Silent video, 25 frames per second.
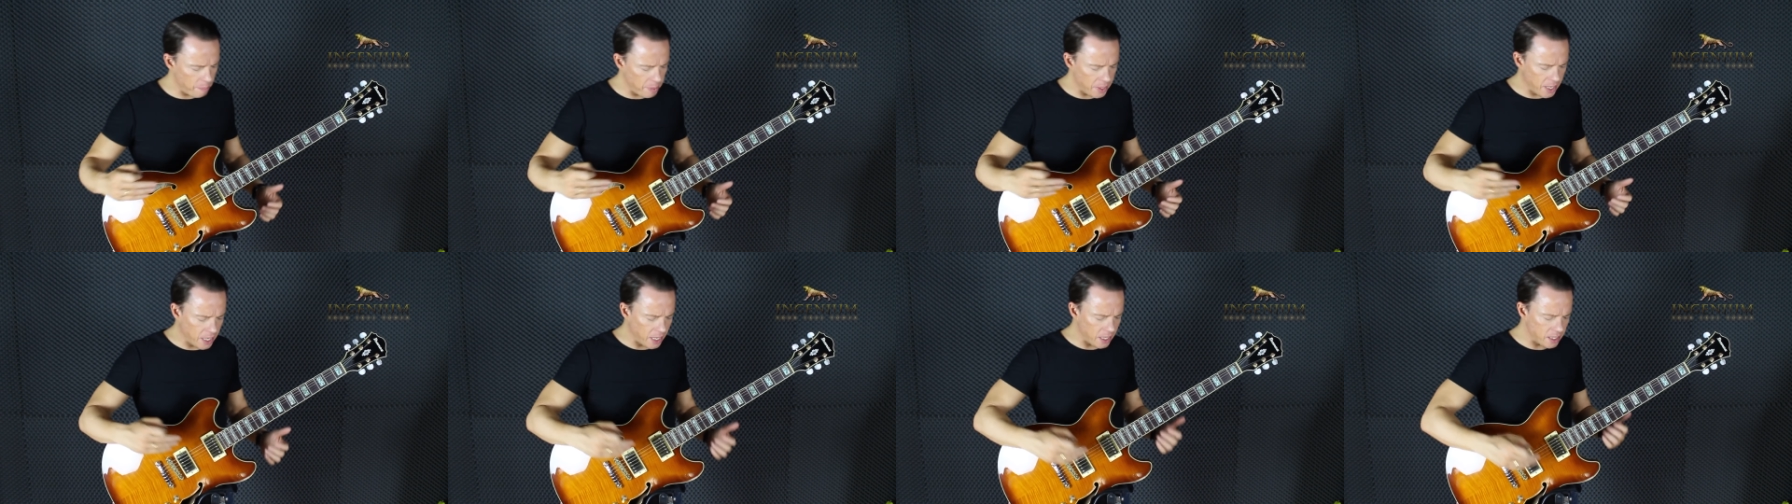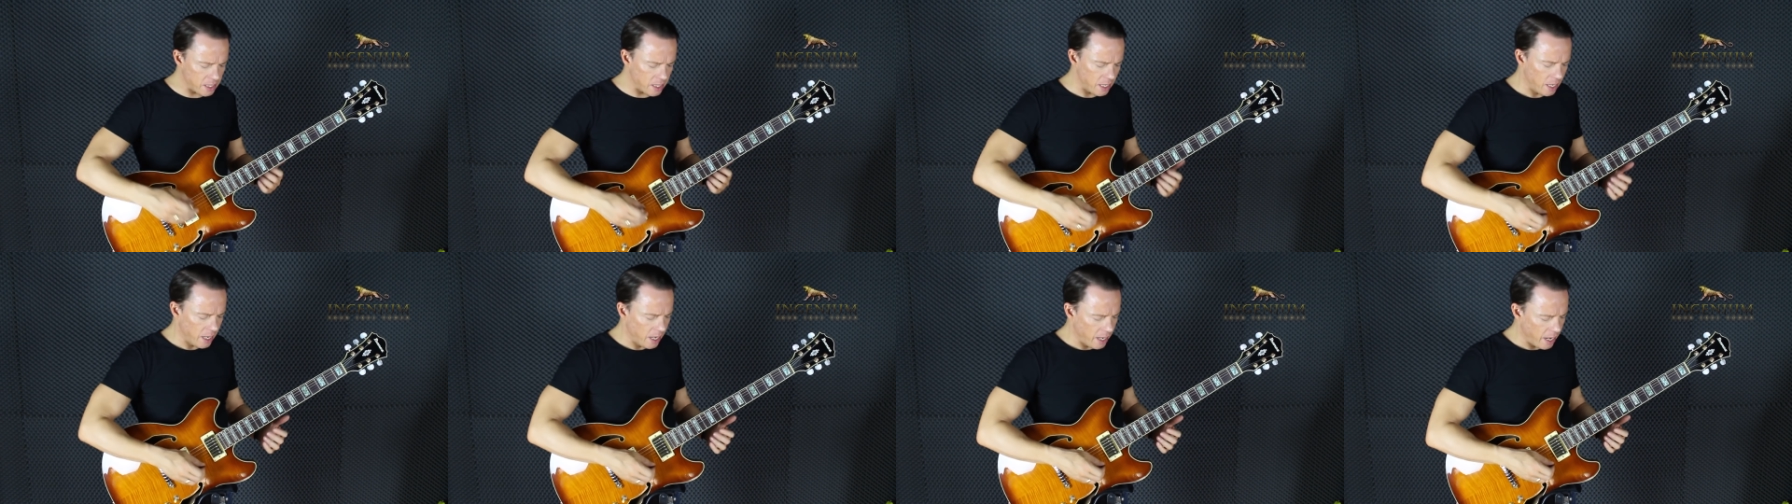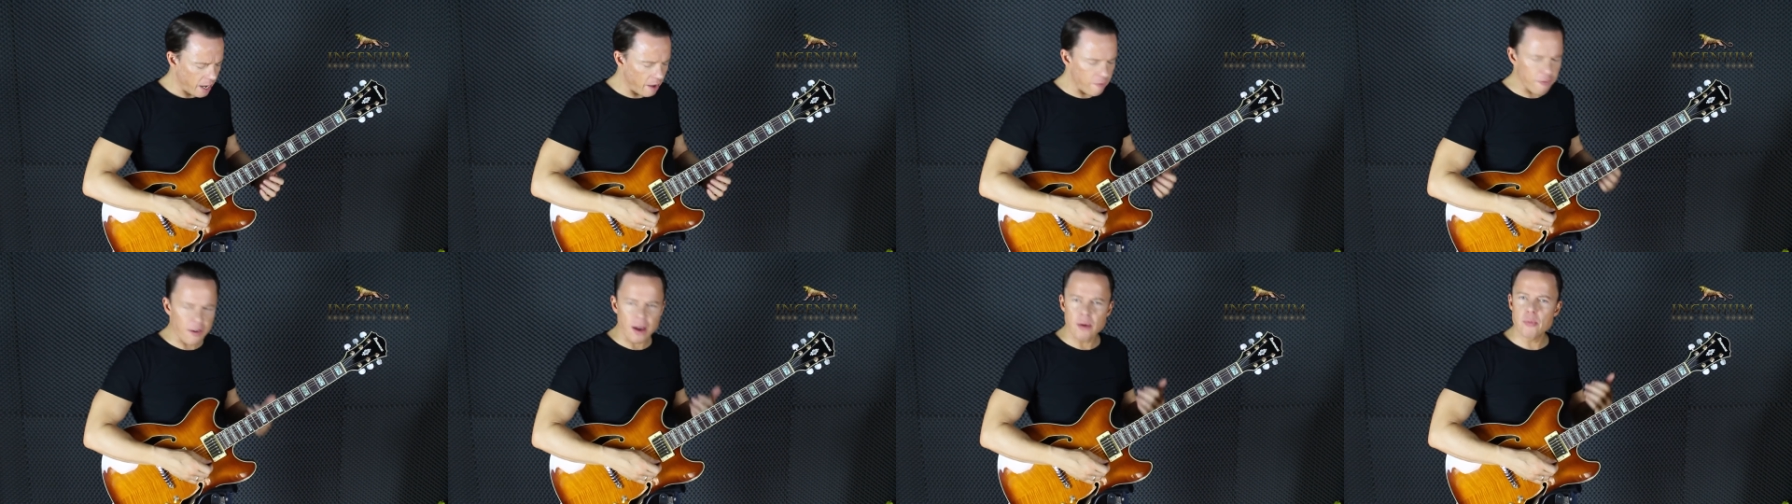because
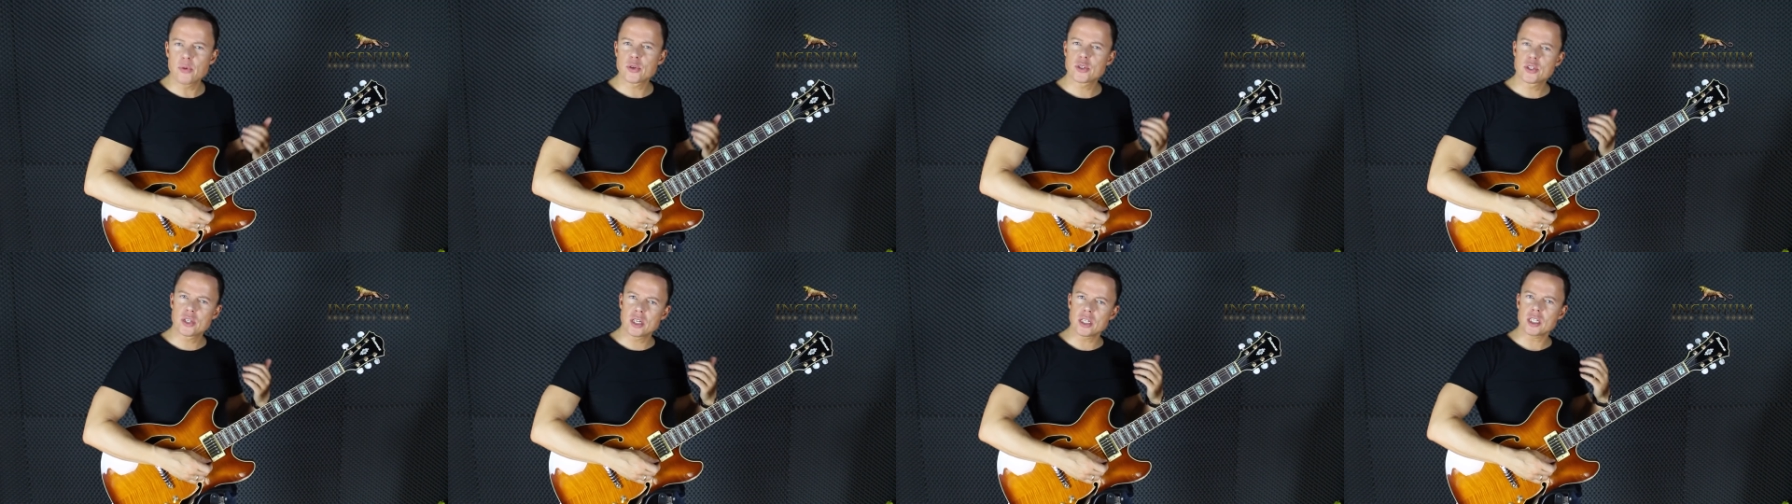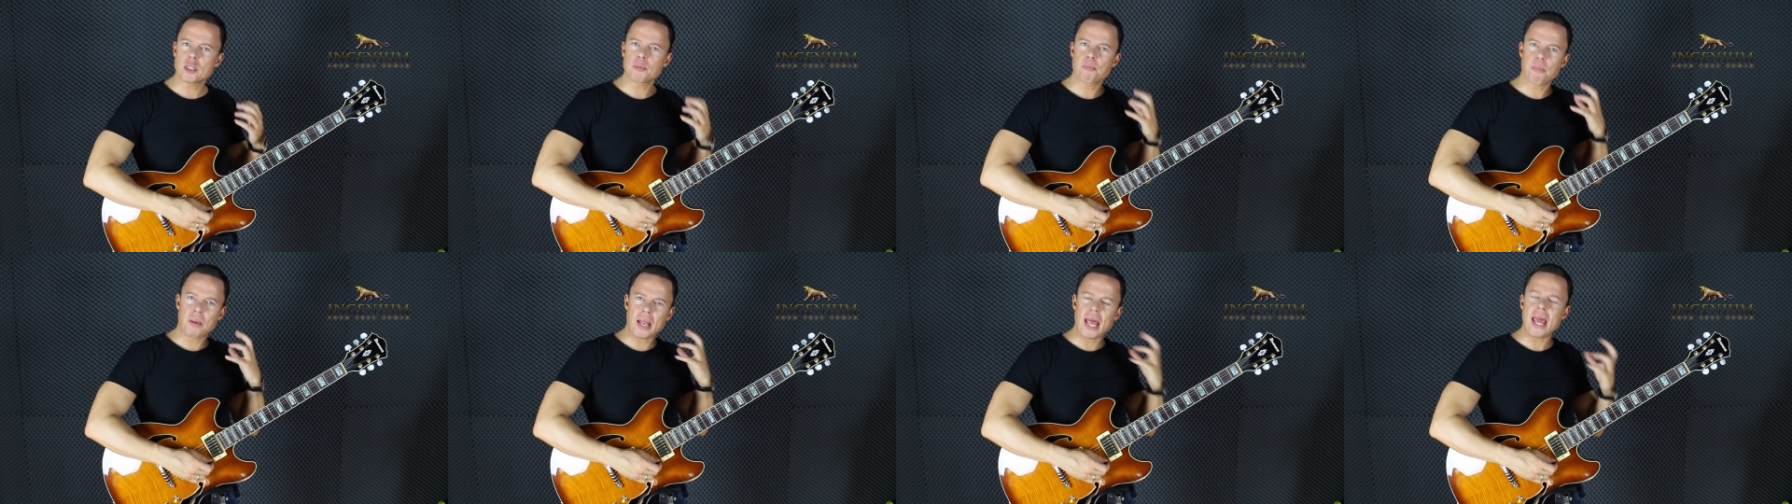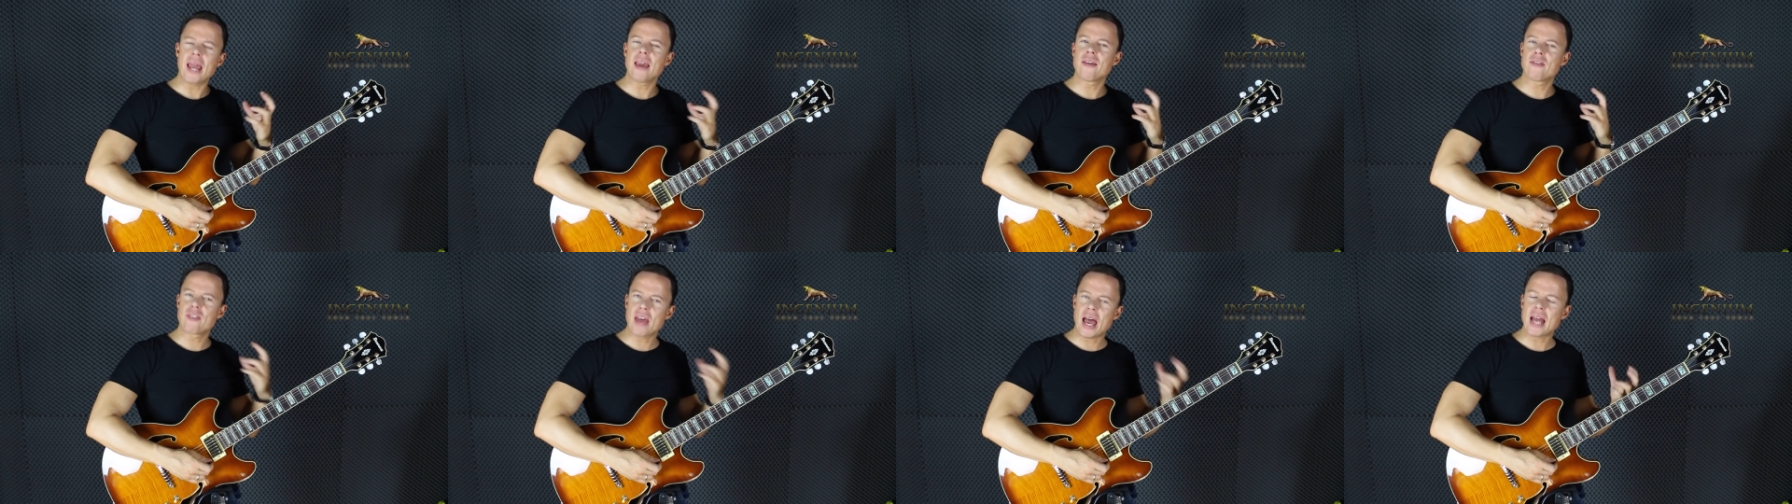if I was just
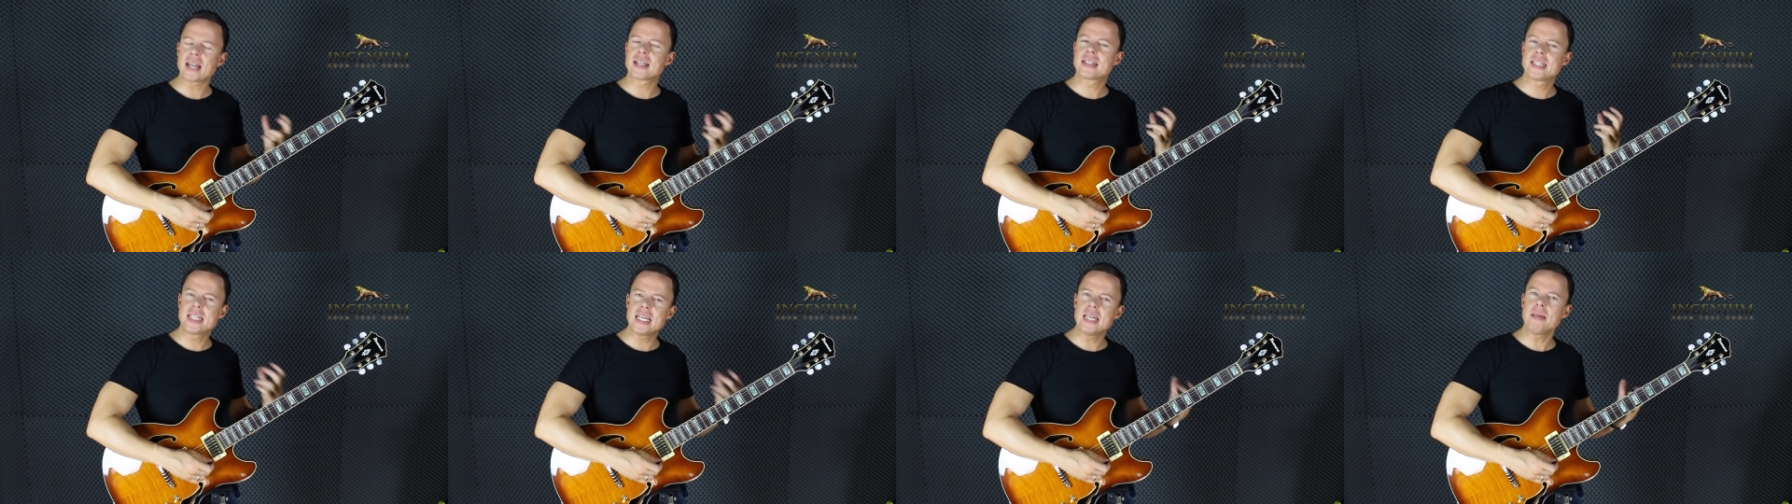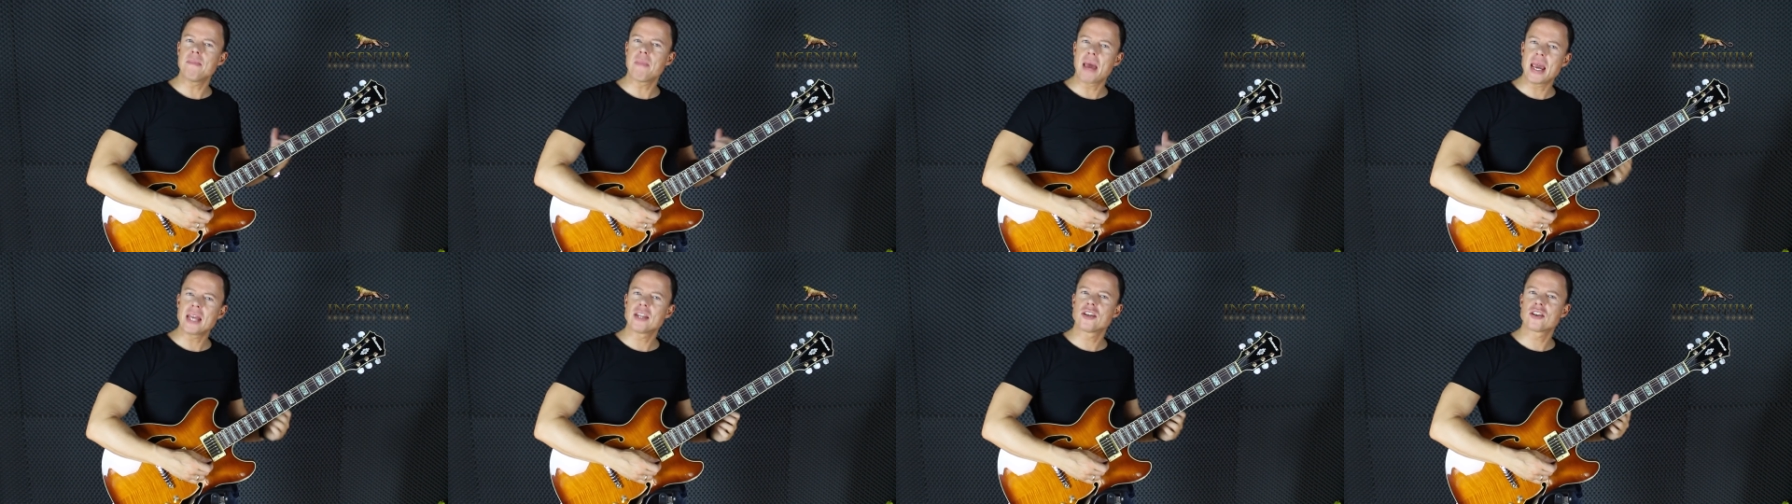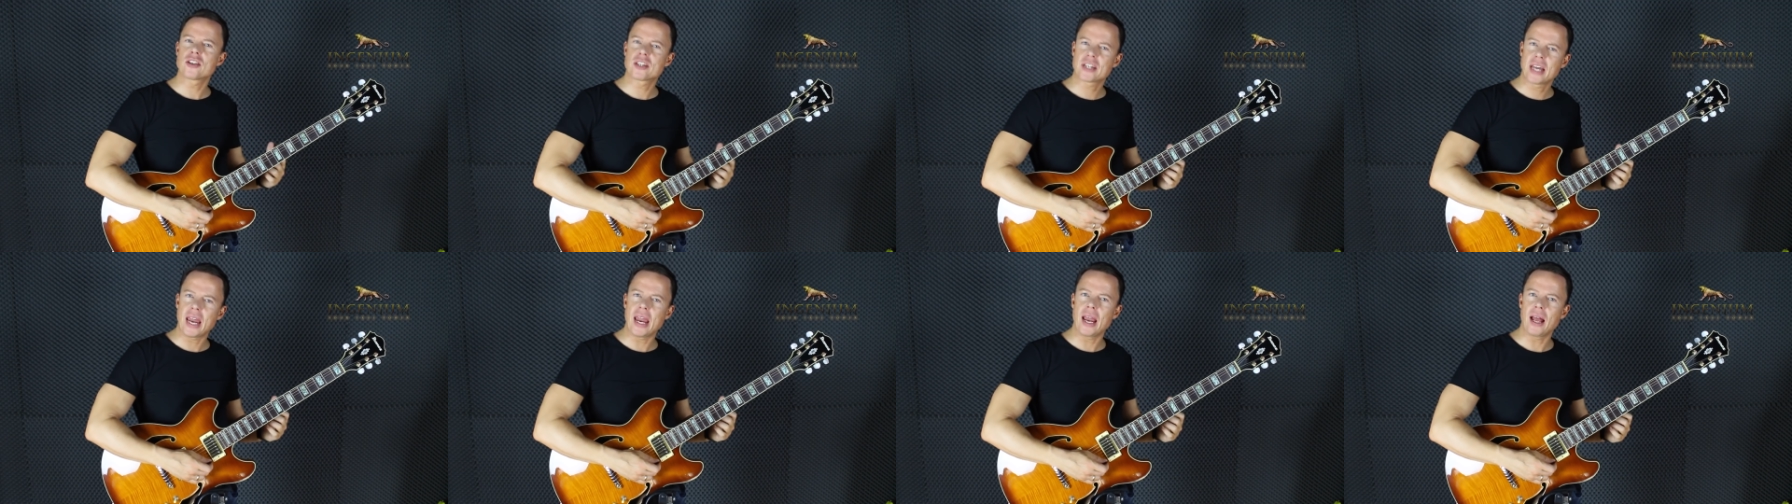playing that D
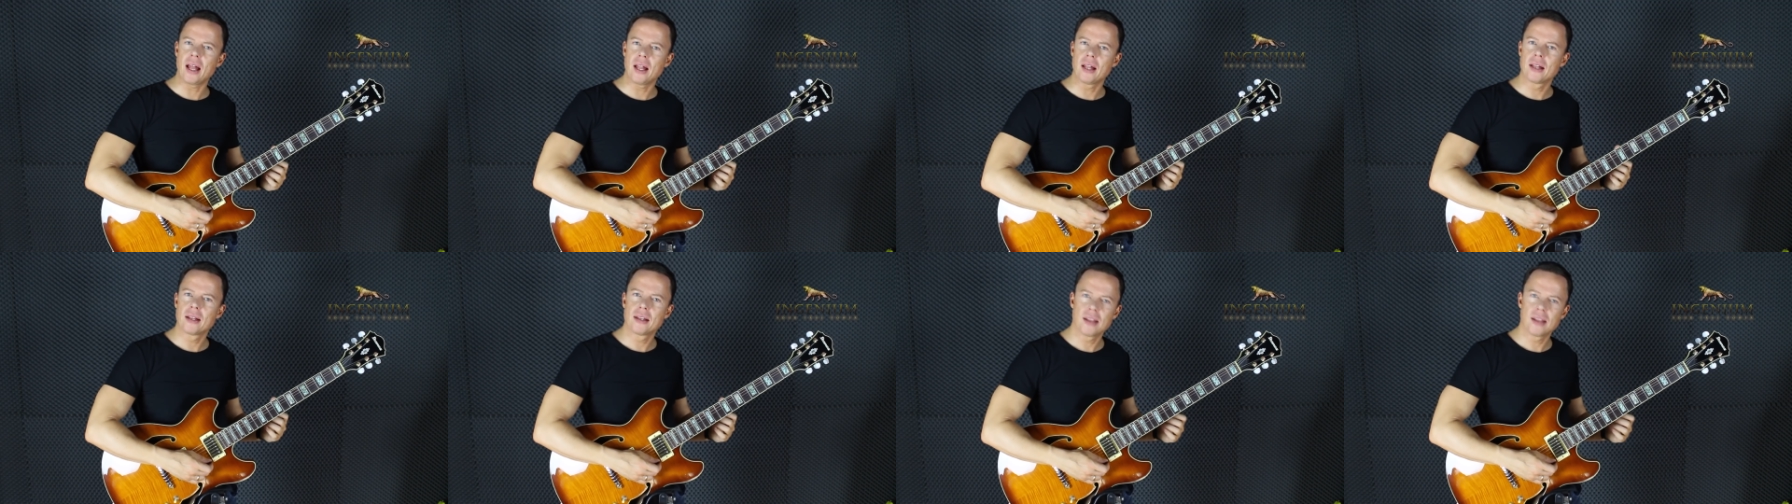major scale,